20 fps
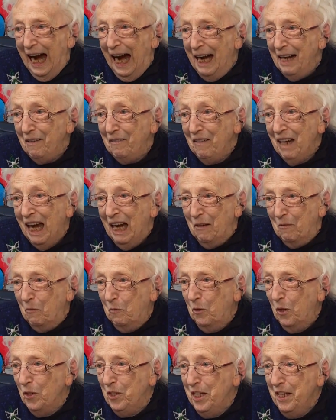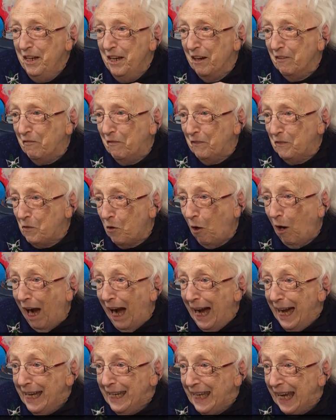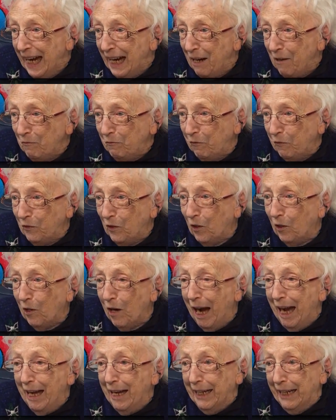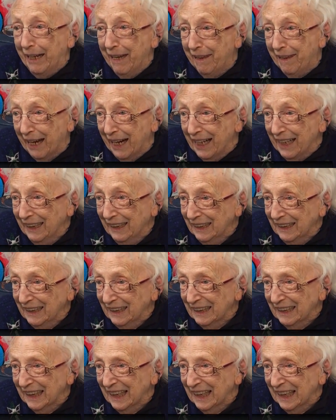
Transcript: I wouldn't have tried that for anything.